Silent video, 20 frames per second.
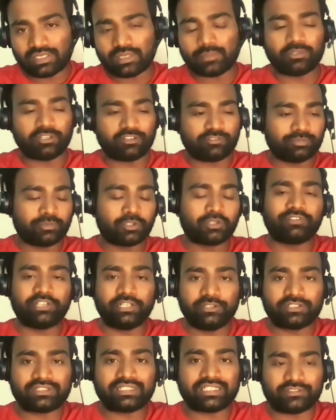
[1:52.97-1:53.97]
a couple of more
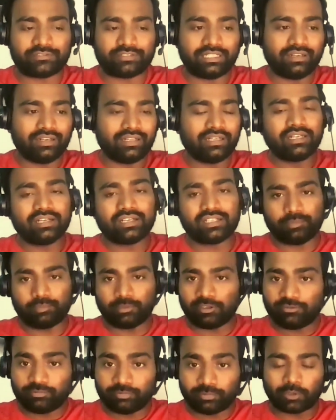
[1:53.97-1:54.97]
videos as well, a
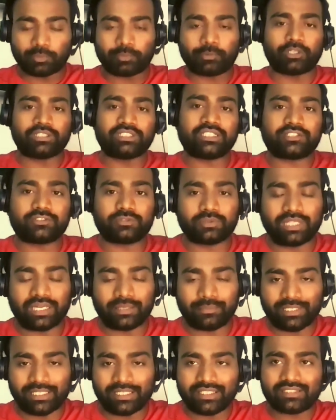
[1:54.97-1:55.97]
couple of more projects to
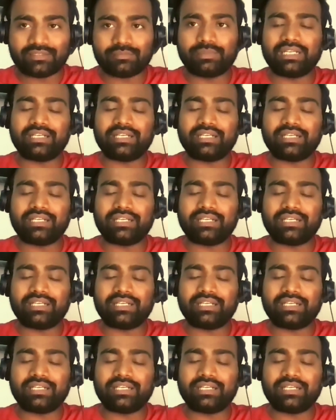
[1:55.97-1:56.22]
that playlist.